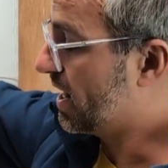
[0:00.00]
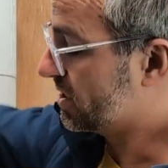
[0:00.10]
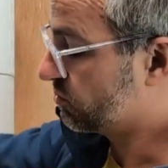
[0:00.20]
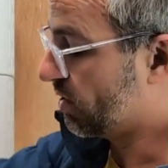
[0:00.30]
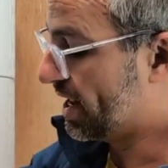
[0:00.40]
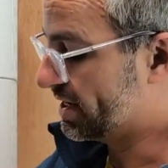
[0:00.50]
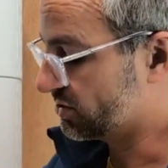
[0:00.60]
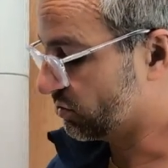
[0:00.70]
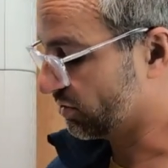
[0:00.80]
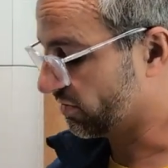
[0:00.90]
as well as
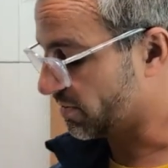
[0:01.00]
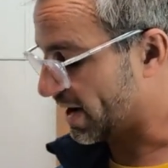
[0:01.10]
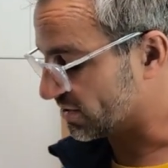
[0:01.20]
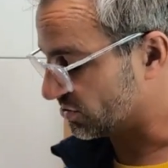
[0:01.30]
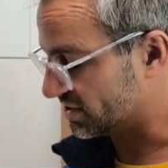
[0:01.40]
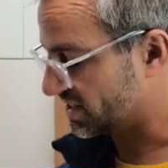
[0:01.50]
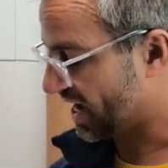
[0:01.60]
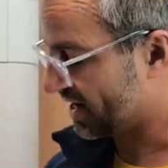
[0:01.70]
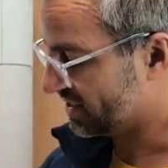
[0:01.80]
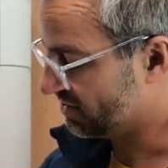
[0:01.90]
all of the battery
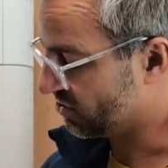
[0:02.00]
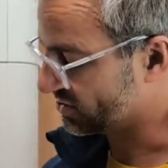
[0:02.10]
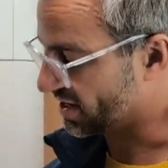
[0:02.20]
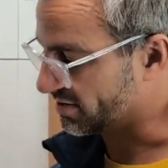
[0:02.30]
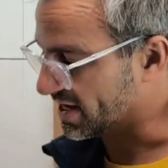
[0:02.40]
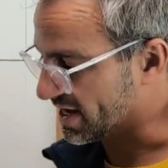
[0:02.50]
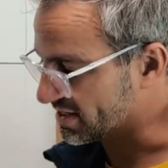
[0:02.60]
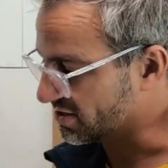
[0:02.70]
stack that you've got down here.